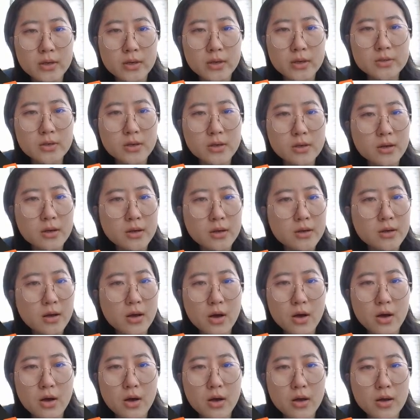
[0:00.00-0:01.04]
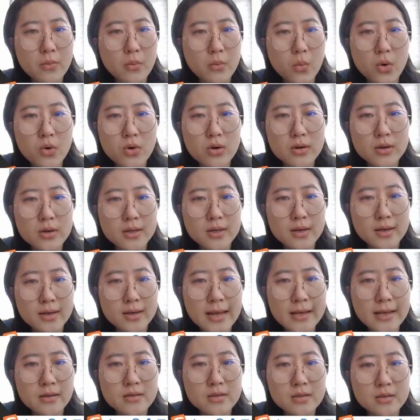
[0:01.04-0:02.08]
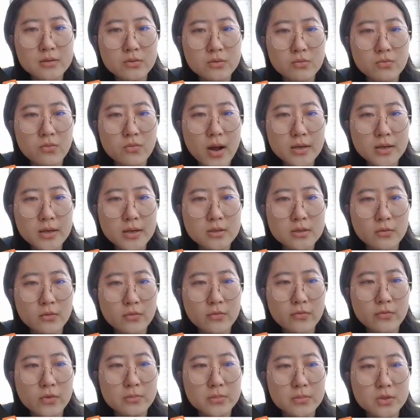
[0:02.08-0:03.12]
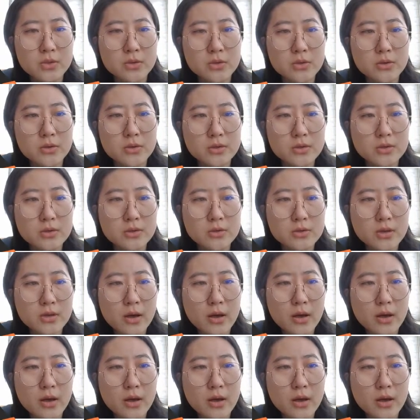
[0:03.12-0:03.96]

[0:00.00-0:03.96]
it won't gonna link to the rest of the materials.